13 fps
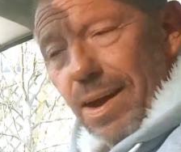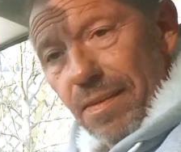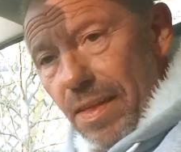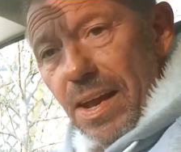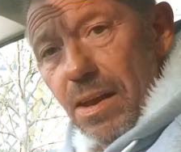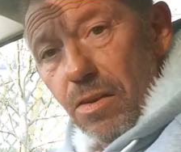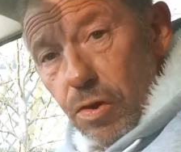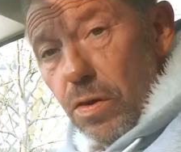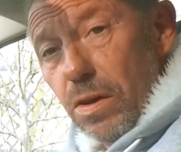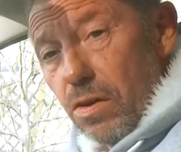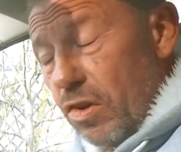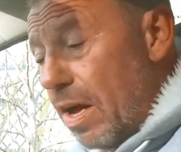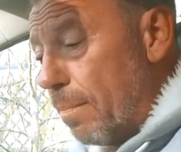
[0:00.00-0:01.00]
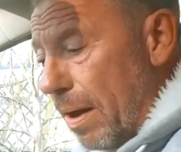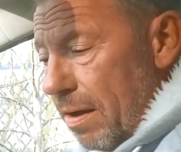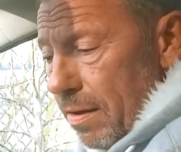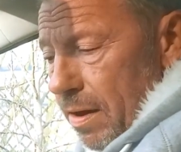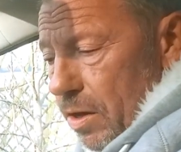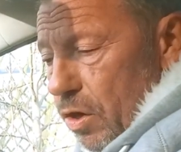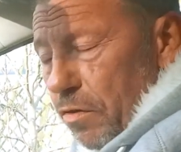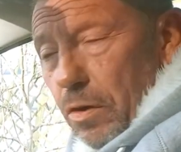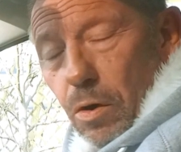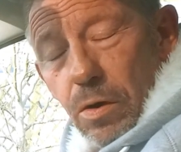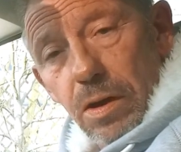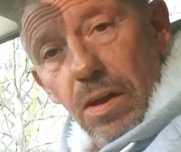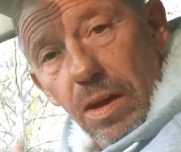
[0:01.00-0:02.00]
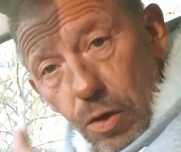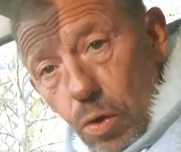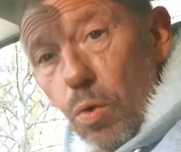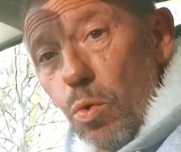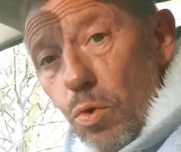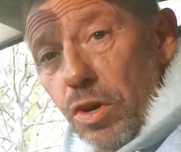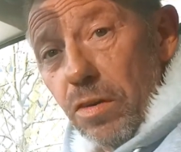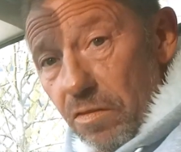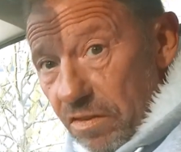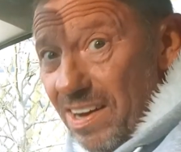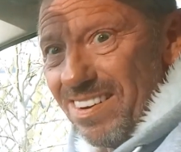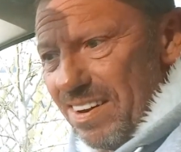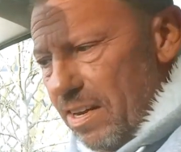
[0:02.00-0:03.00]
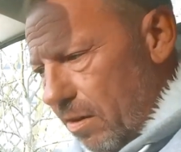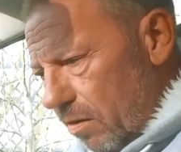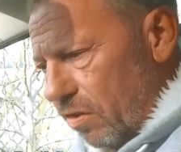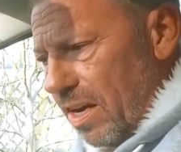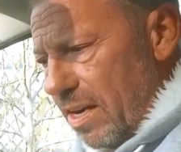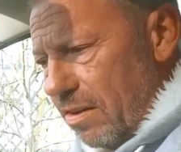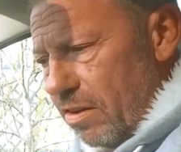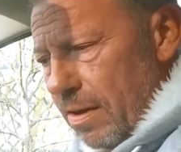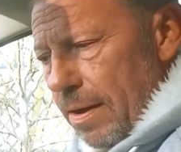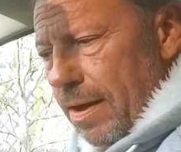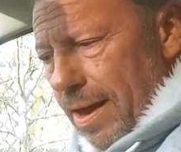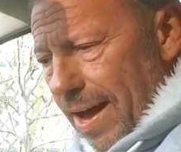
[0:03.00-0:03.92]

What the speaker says: And then during the summer you've got cooled vented seats,